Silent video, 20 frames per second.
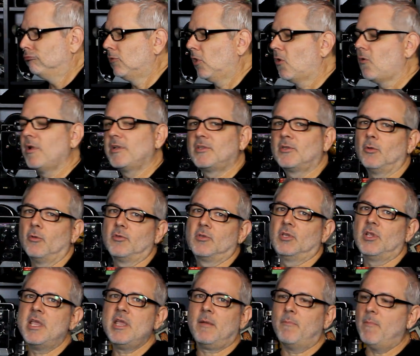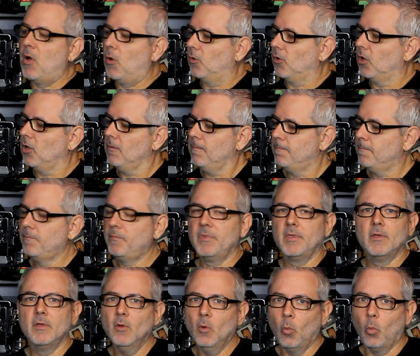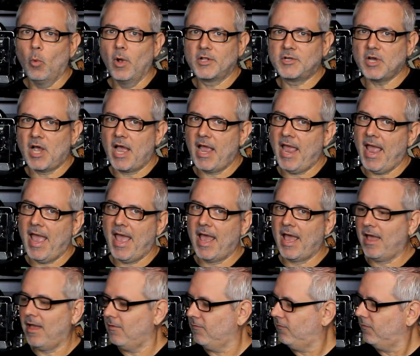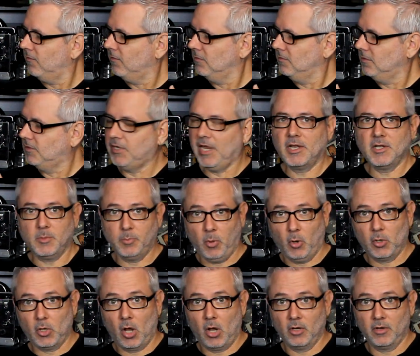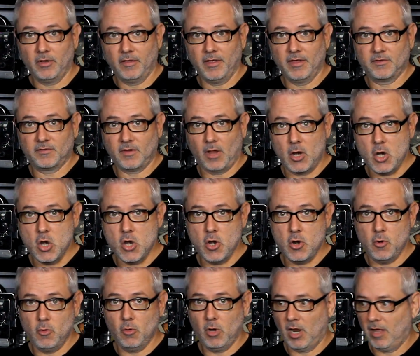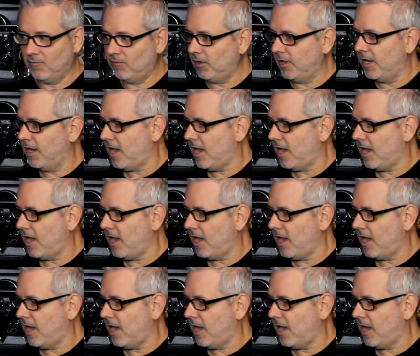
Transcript: crystal sync motor, which I have since put on this new lovely